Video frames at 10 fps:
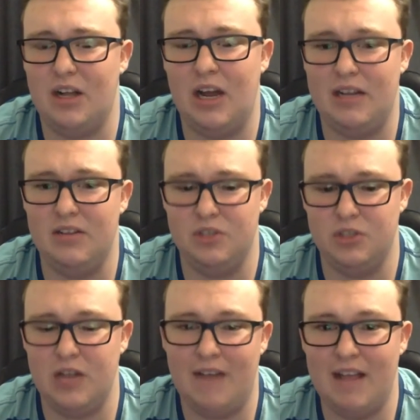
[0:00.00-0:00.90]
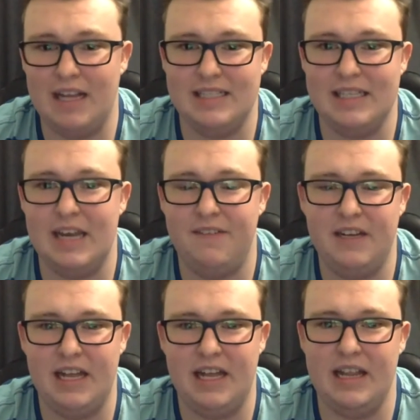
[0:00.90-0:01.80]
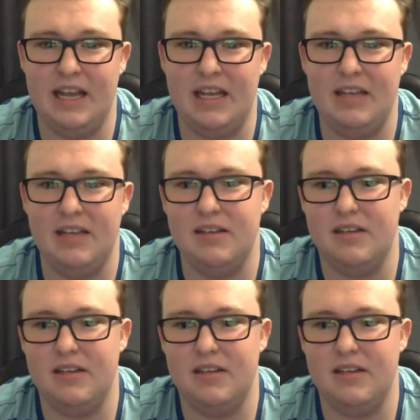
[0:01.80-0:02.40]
I have that safety net there,